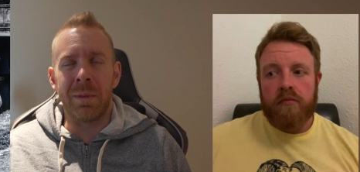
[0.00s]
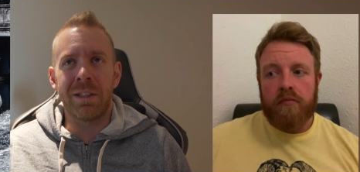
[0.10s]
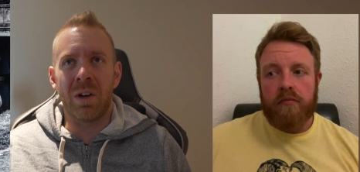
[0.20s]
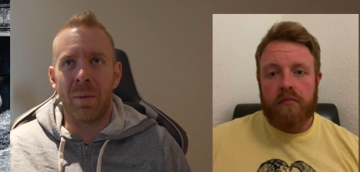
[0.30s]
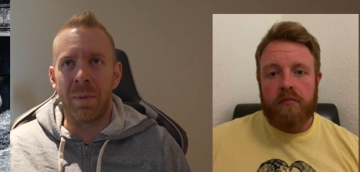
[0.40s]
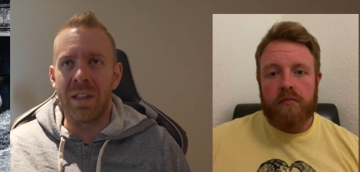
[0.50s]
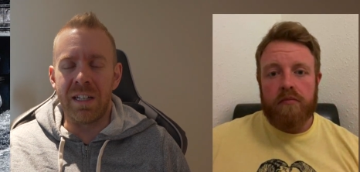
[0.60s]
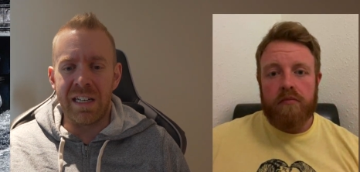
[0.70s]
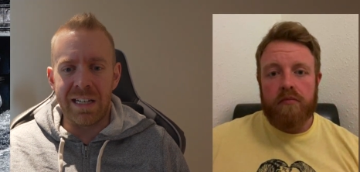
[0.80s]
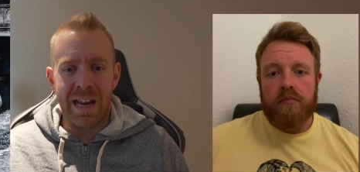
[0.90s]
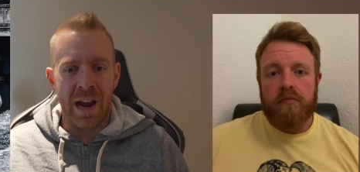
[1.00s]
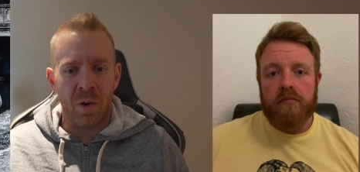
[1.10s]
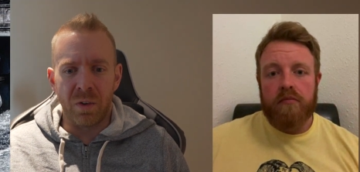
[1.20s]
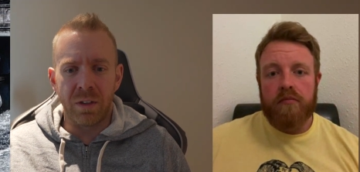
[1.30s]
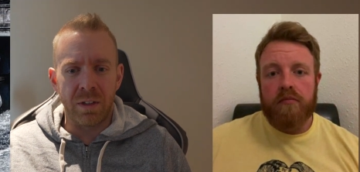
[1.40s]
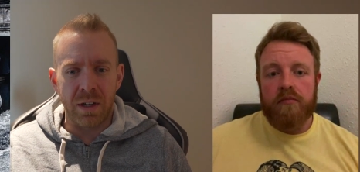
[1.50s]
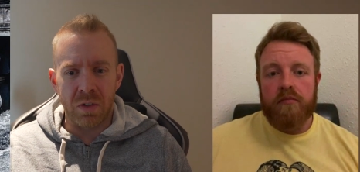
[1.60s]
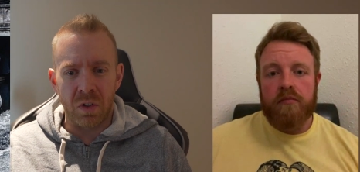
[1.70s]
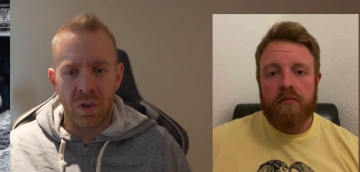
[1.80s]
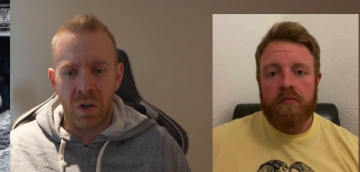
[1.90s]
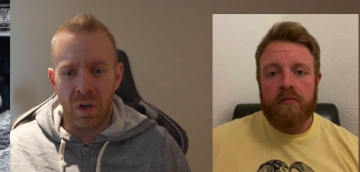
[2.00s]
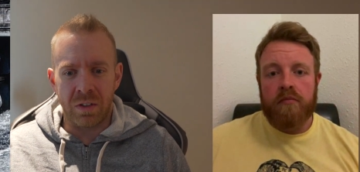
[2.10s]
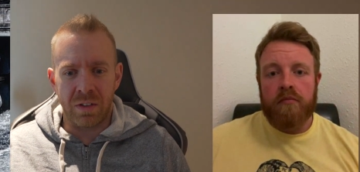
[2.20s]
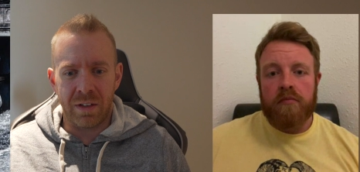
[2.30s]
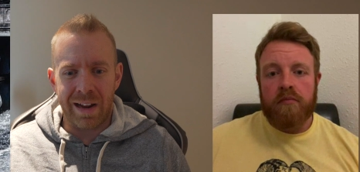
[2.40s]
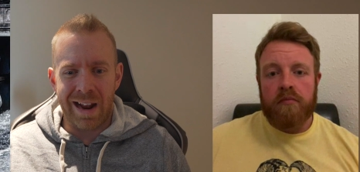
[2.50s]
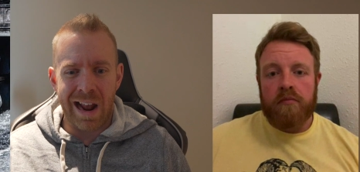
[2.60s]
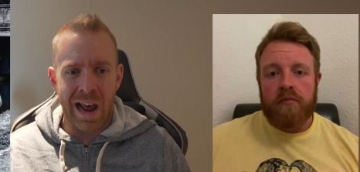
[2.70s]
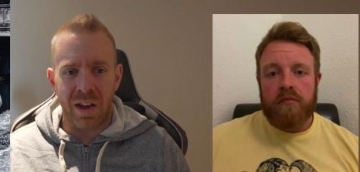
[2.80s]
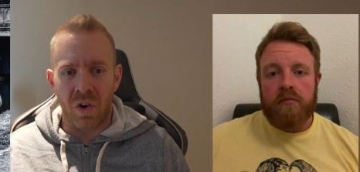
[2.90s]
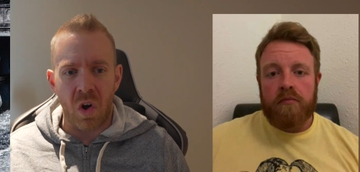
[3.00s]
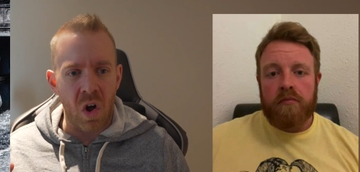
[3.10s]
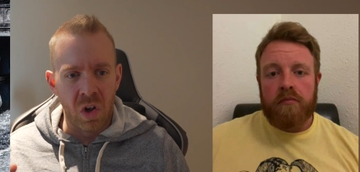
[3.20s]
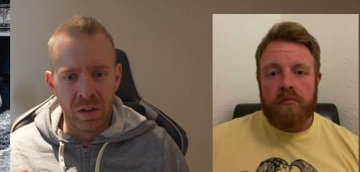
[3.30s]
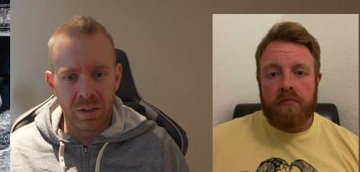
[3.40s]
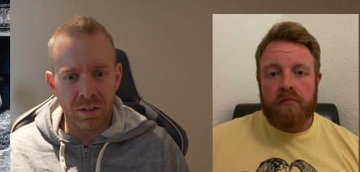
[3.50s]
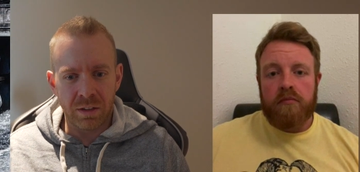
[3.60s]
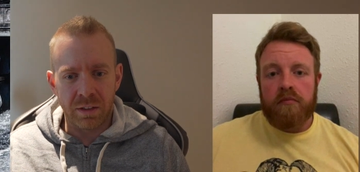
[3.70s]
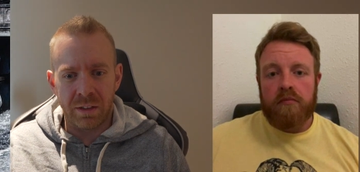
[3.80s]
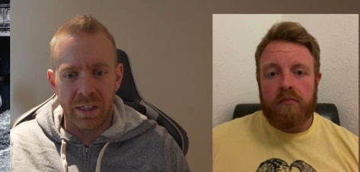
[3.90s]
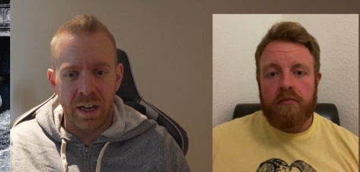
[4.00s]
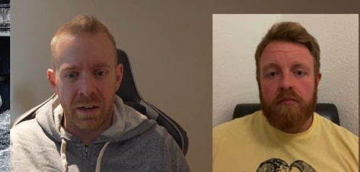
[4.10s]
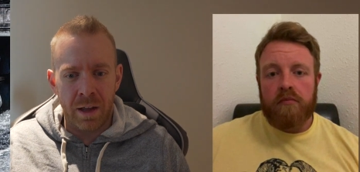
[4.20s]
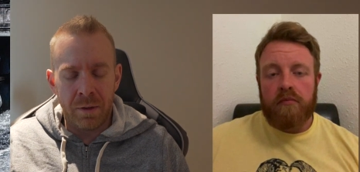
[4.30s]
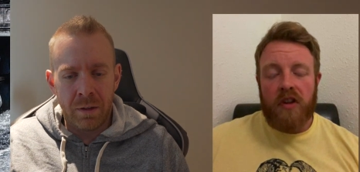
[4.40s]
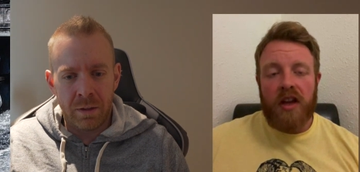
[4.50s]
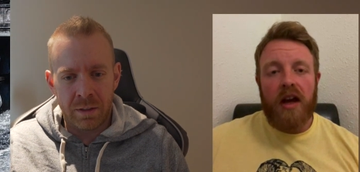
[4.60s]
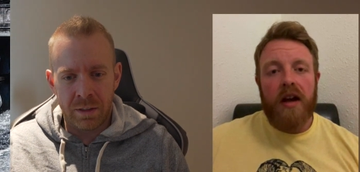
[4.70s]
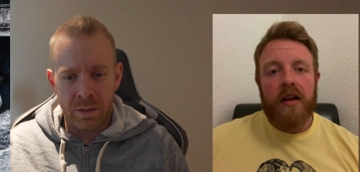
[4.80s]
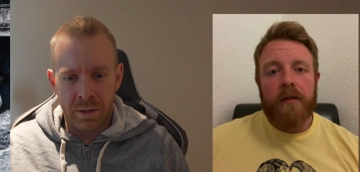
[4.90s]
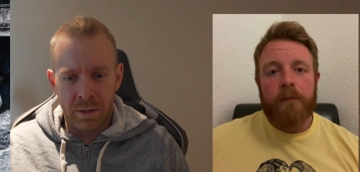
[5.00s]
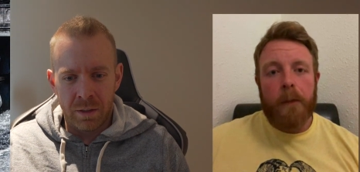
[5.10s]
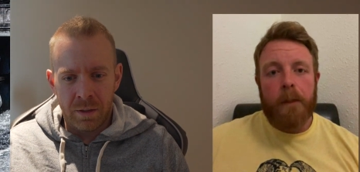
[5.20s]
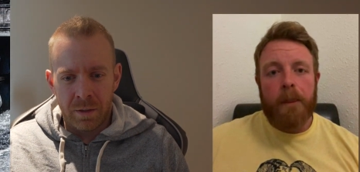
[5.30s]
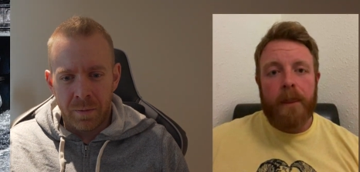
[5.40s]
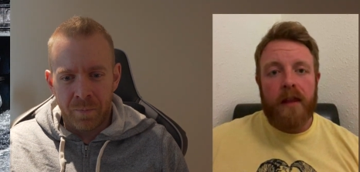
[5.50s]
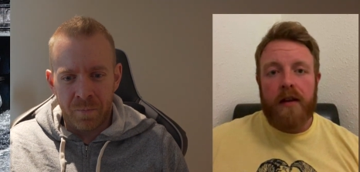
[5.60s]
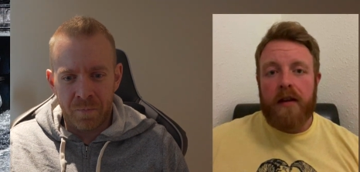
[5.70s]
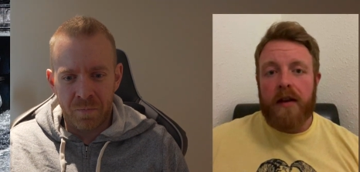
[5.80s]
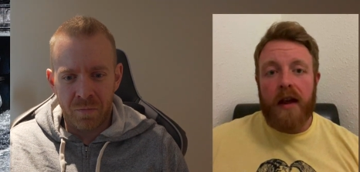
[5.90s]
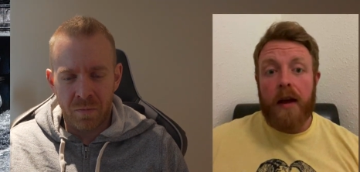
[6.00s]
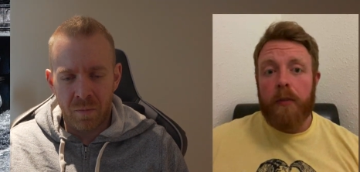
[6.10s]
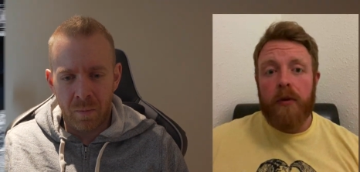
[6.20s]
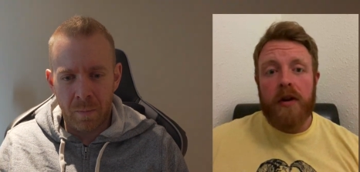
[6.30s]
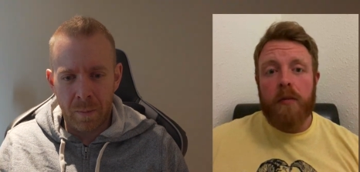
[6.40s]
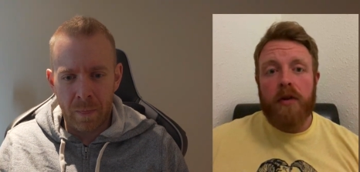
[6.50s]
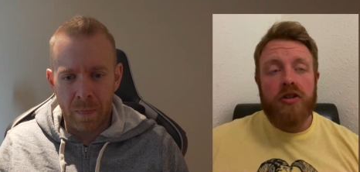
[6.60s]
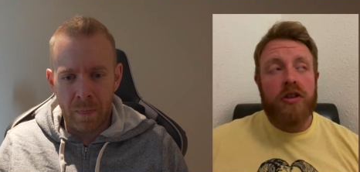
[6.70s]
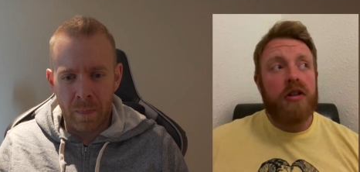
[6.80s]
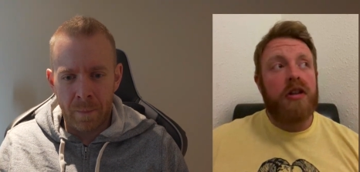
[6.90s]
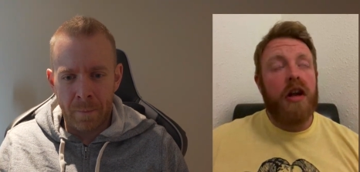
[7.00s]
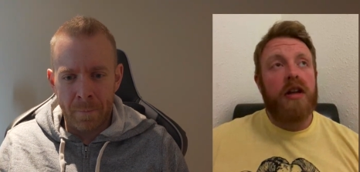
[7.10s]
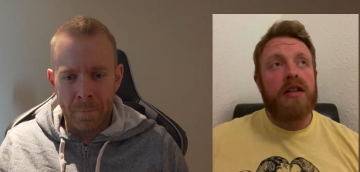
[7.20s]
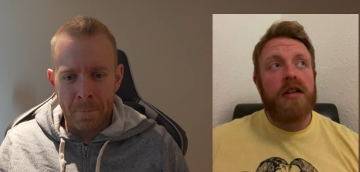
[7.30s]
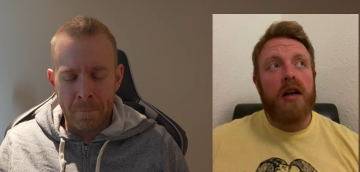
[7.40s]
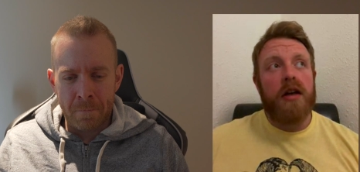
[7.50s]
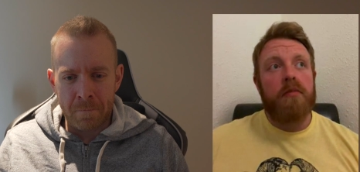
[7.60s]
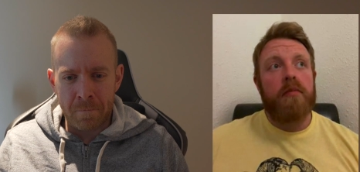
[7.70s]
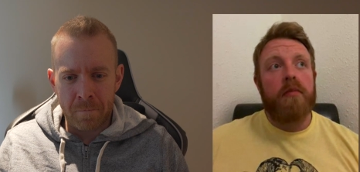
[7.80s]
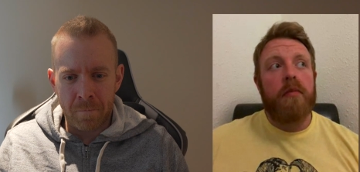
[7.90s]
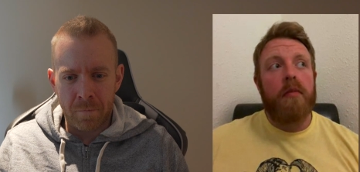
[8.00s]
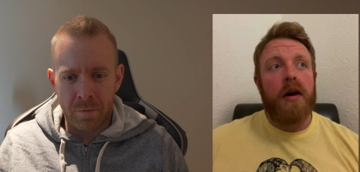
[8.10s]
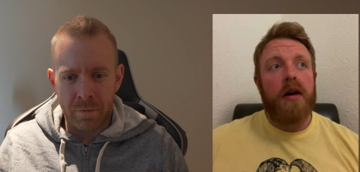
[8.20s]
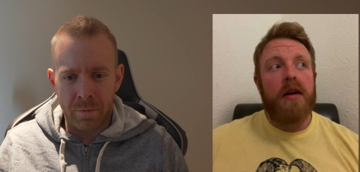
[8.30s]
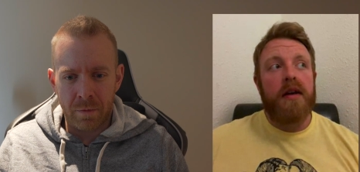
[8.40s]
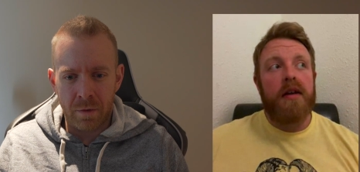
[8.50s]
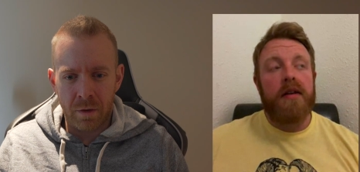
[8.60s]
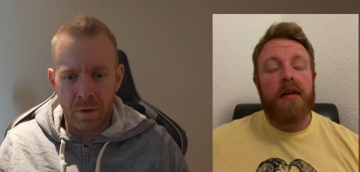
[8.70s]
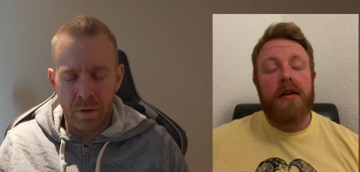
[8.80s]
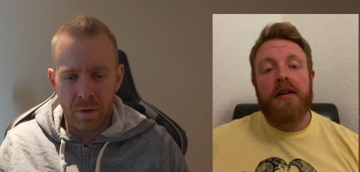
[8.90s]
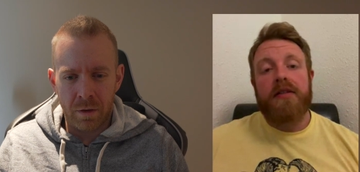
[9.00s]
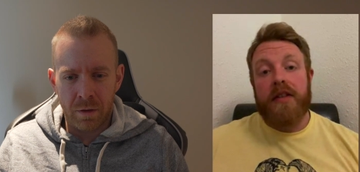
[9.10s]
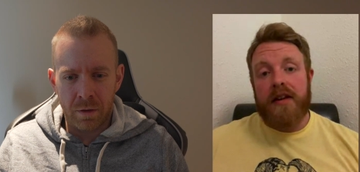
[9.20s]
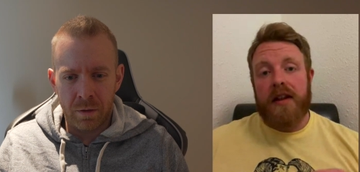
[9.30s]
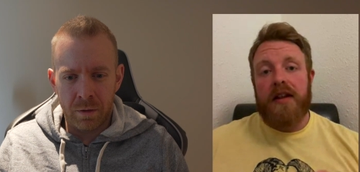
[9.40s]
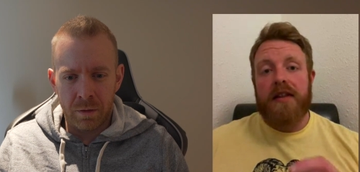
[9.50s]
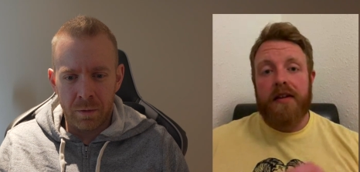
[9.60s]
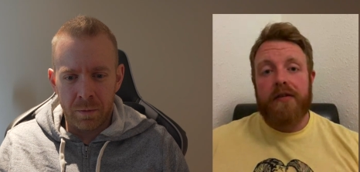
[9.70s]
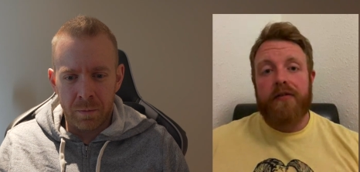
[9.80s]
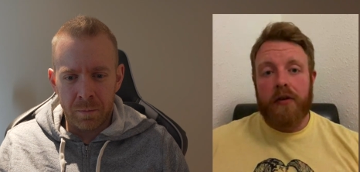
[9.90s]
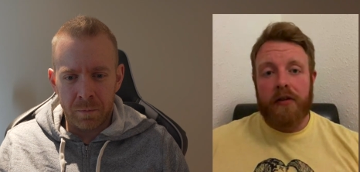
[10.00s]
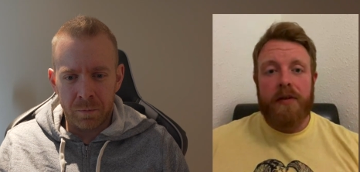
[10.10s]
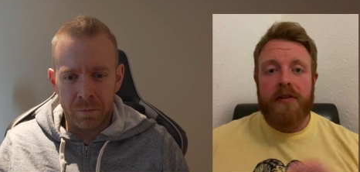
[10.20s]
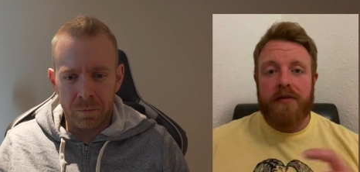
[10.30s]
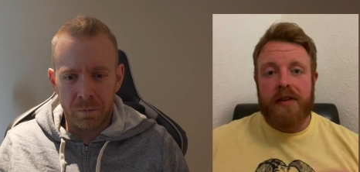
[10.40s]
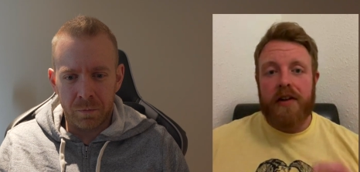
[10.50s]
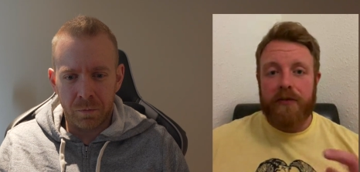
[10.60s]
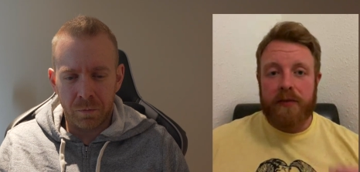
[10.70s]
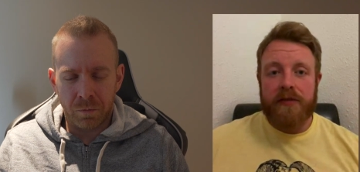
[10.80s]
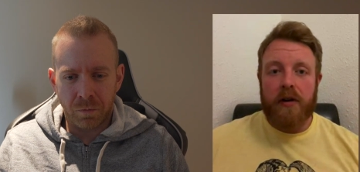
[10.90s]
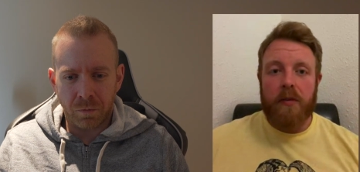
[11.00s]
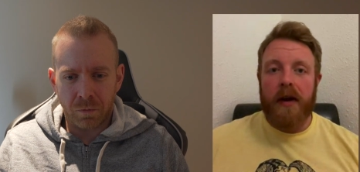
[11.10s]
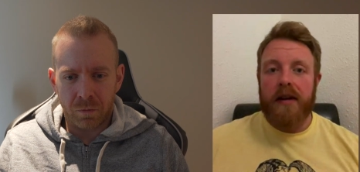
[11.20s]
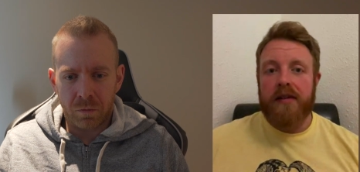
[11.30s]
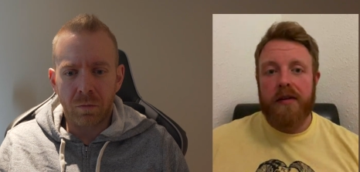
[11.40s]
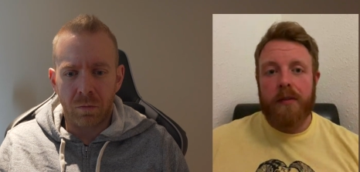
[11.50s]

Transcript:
Speaker 1: the top of the knee down doesn't hurt at all. You got nothing? Yeah,
Speaker 2: no, pretty much good. The only time my so the knee that forced me to retire from strongman, the